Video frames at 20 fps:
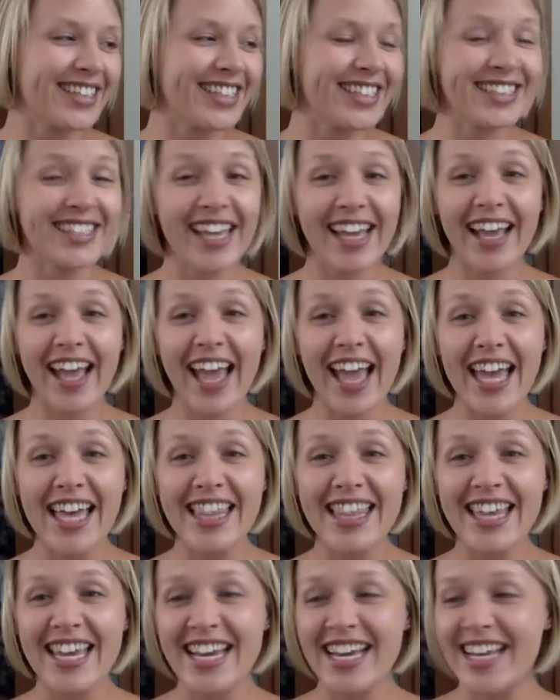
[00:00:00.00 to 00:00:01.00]
He's like, hey,
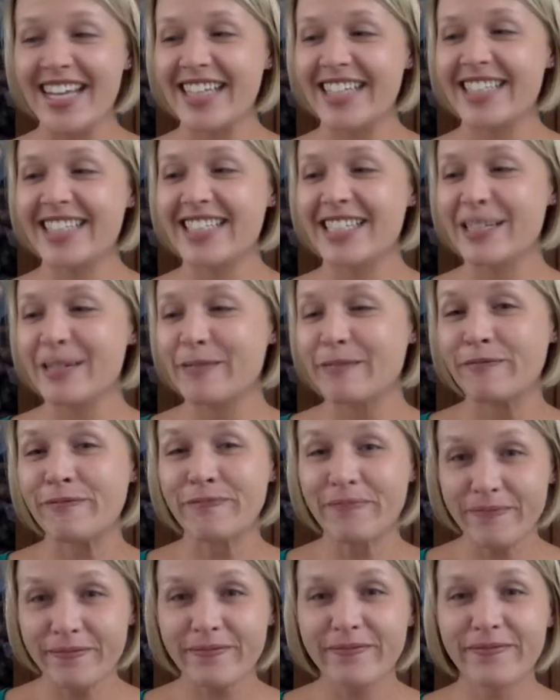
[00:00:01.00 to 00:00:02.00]
thanks.
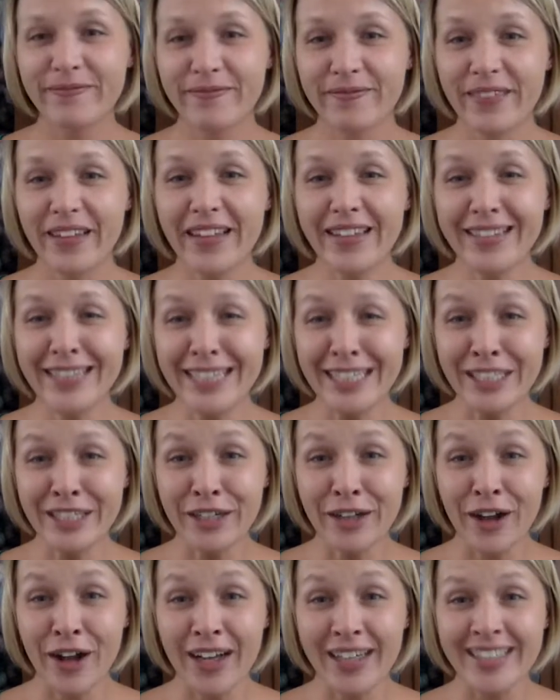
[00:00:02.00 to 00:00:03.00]
These are
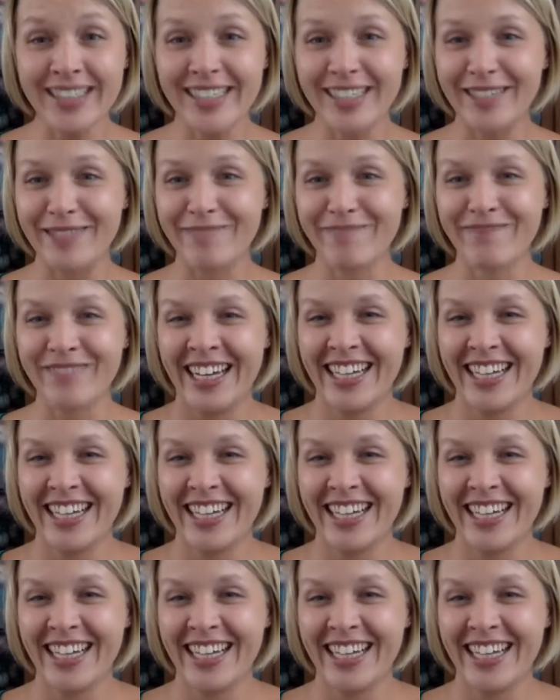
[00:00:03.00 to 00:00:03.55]
awesome.